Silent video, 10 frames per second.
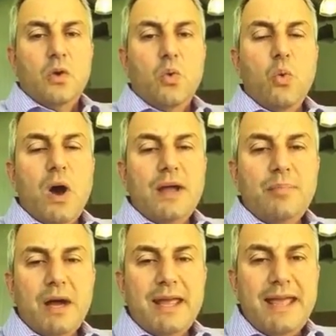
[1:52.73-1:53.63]
Why
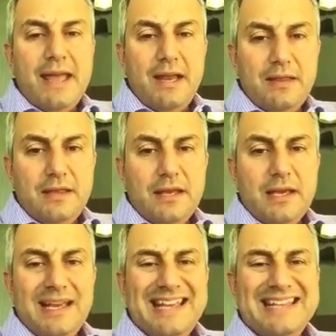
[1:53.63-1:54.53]
buy
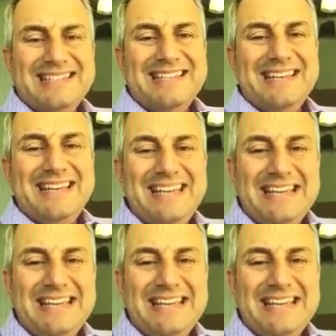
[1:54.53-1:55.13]
anything is the